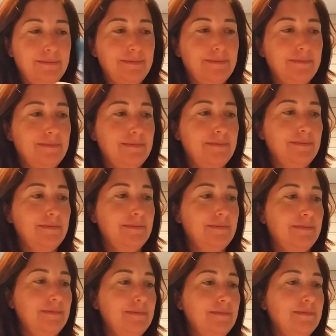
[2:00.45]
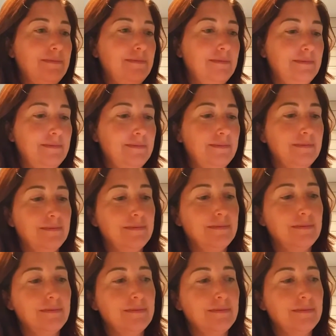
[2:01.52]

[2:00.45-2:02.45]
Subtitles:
No one is speaking in this clip.